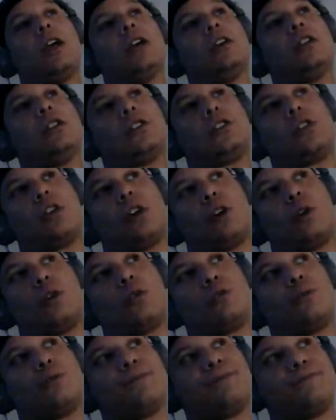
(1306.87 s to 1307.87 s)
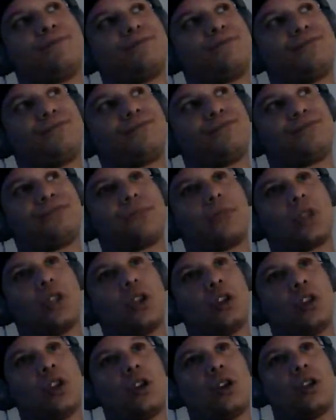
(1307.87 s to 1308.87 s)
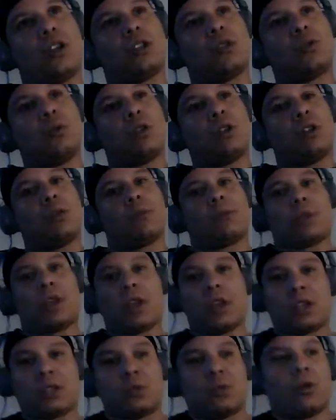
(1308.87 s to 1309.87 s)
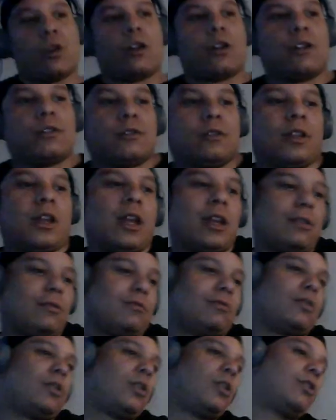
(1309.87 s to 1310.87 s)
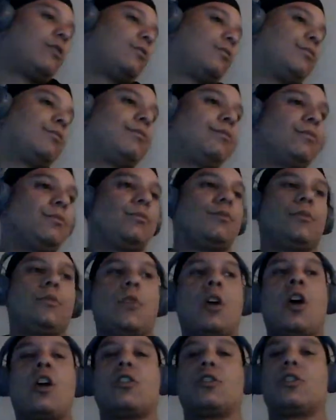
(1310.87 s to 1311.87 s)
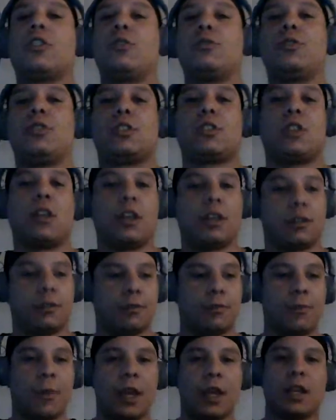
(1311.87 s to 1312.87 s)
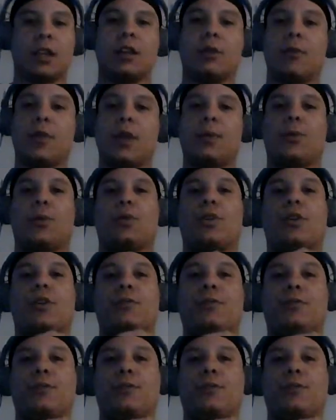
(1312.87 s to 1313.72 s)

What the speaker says: So, it's one of them things where, and also just like making a memory,